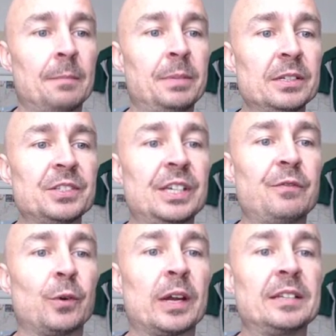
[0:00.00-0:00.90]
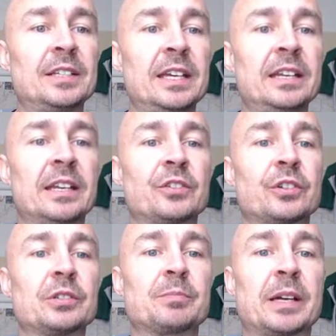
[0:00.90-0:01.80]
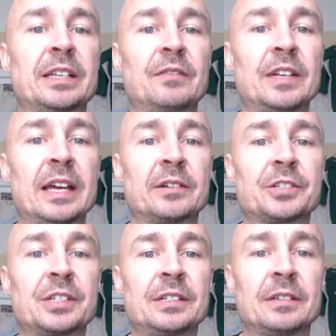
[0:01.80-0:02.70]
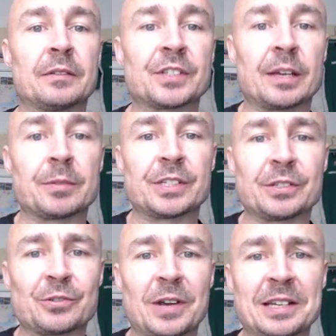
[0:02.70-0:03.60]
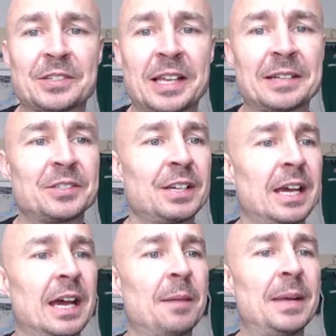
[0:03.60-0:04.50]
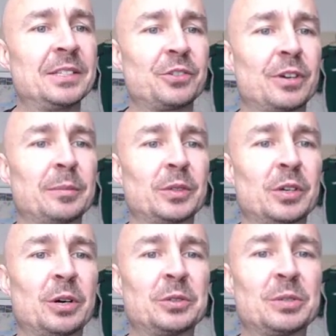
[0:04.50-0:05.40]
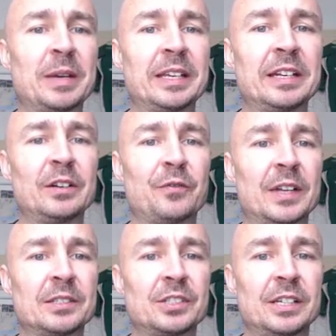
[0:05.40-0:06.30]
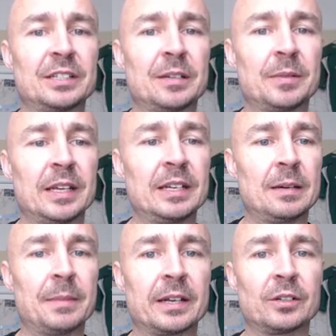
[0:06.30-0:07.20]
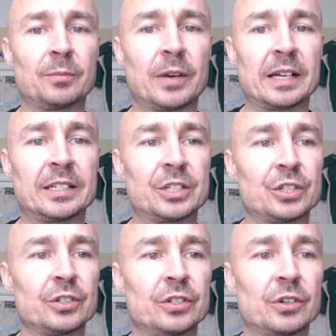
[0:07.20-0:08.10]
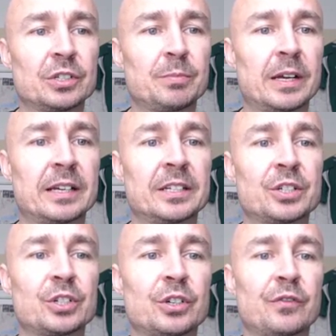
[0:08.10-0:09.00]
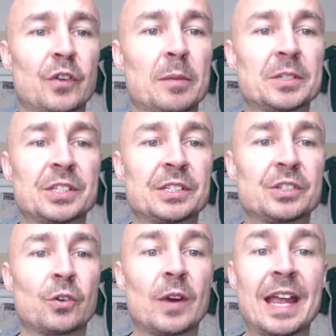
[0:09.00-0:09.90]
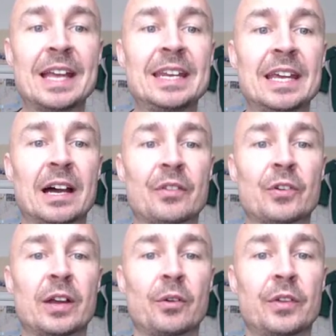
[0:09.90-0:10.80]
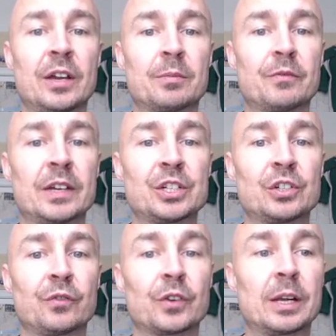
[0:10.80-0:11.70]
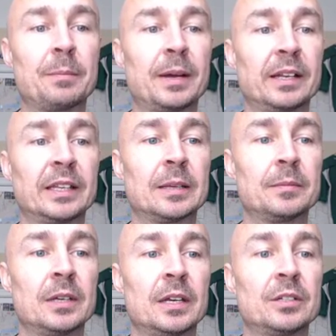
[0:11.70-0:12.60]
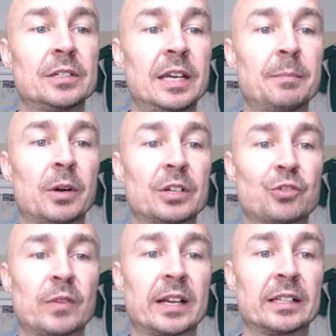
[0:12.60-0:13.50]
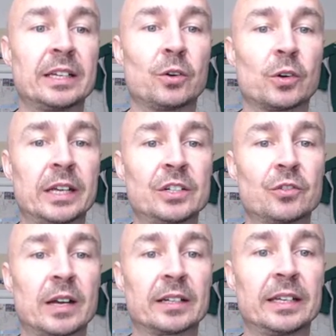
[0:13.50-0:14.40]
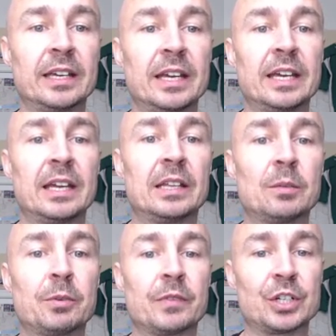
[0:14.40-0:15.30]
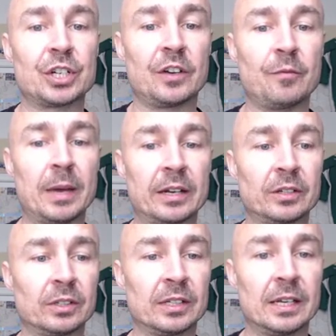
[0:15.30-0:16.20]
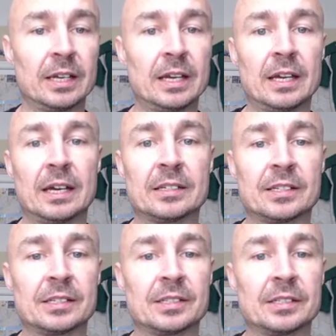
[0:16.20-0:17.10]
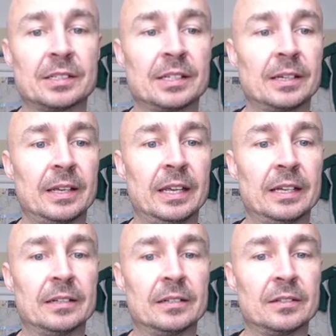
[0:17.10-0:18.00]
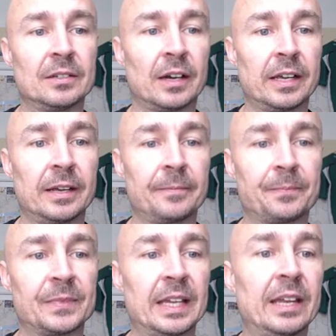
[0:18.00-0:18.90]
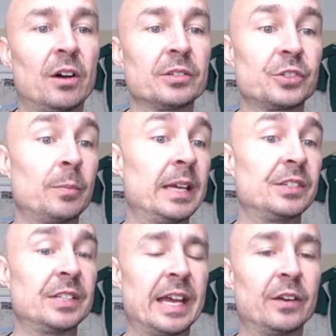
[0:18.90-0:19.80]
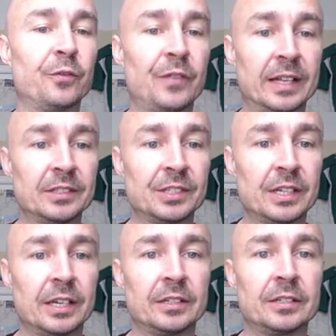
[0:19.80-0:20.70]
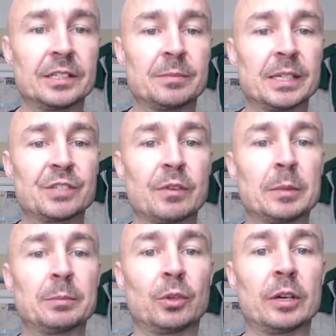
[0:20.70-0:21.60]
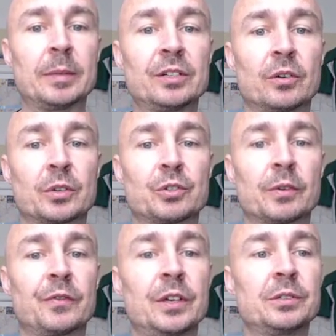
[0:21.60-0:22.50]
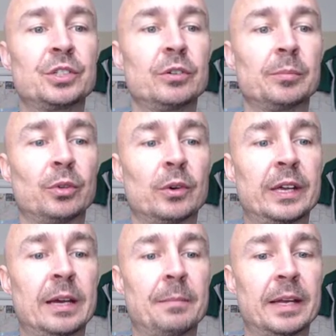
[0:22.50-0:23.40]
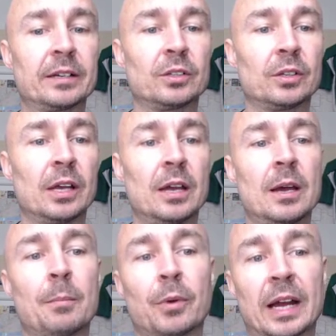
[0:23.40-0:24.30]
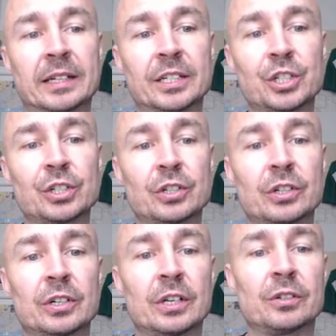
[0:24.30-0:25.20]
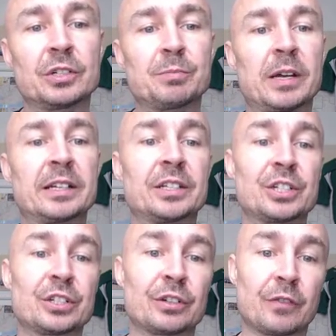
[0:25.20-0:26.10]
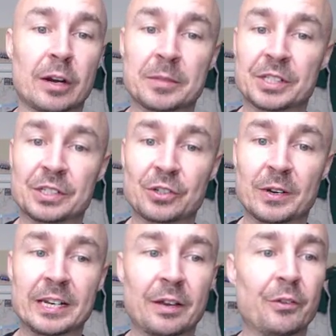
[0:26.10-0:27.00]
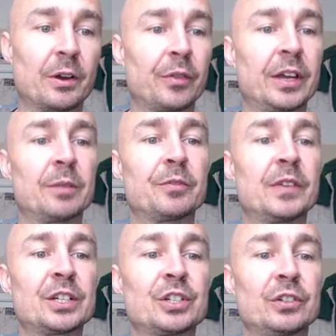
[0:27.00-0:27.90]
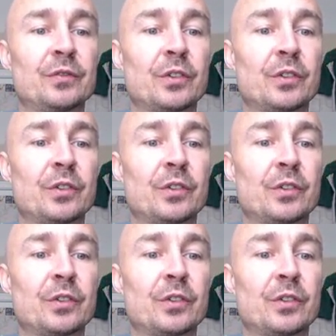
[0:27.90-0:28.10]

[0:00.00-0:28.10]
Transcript: Bill C-418, introduced by David Anderson of Cypress Hills Grasslands, amends the criminal code to make it an offense to intimidate a medical practitioner, nurse practitioner, pharmacist, or any other healthcare professional for compelling them to take part directly or indirectly in the provision of medical assistance in dying. It also makes it an offense to dismiss from employment or to refuse to employ a medical practitioner, nurse practitioner, pharmacist, or any other healthcare professional